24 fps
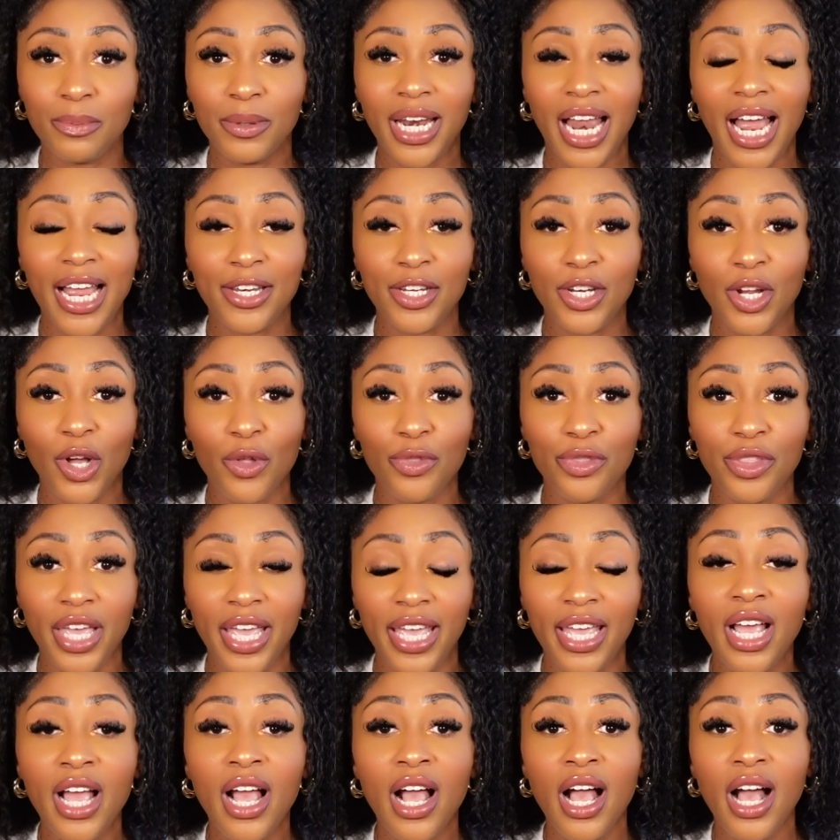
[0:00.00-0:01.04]
But I know
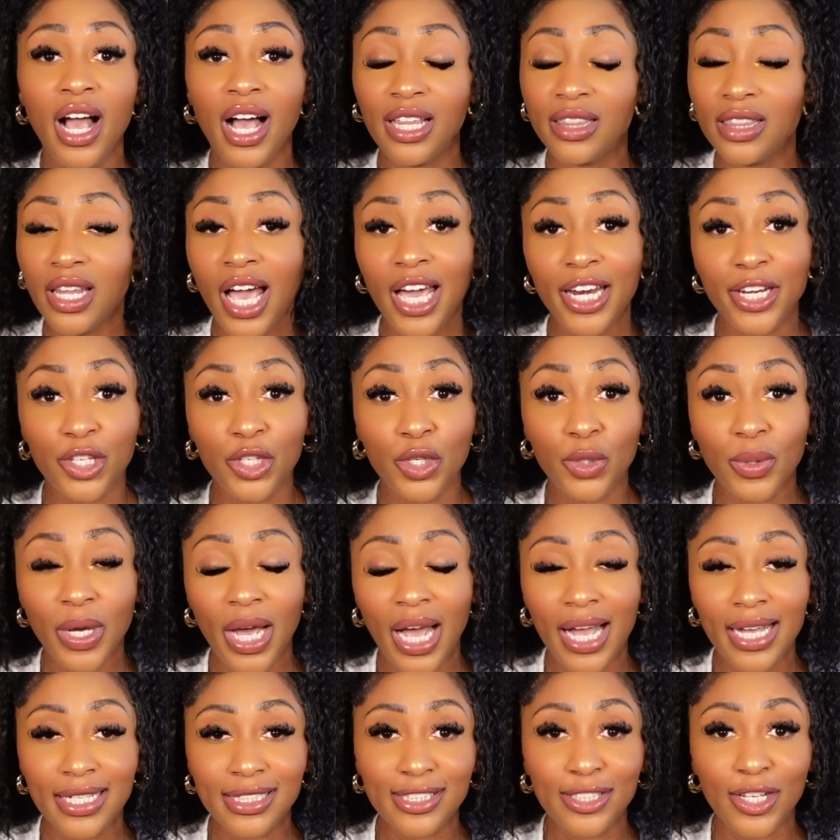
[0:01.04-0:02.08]
that a lot of you
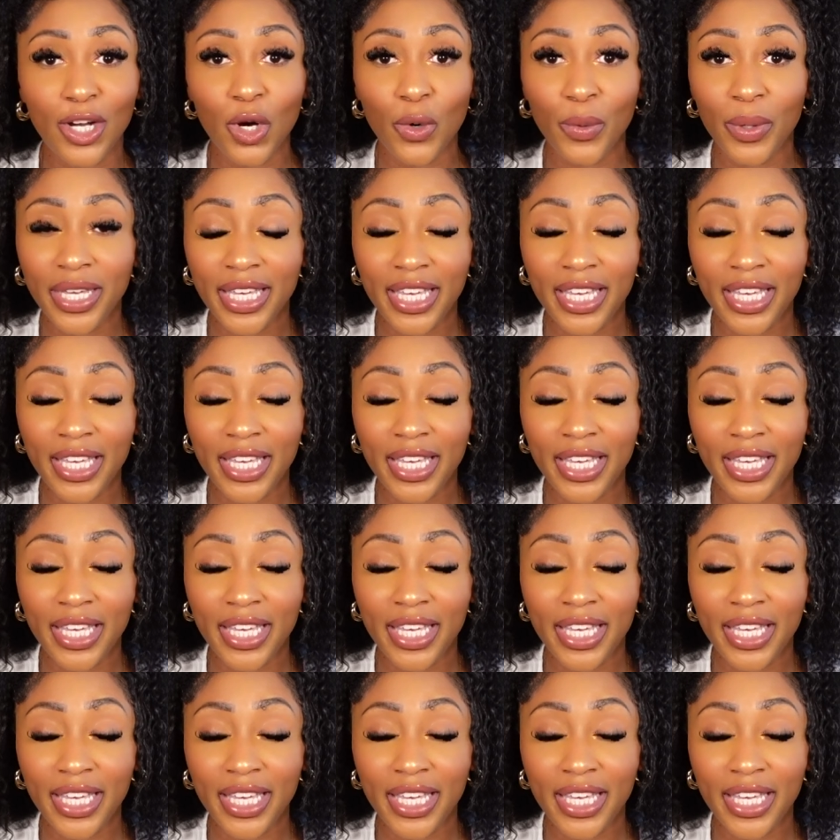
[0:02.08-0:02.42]
guys go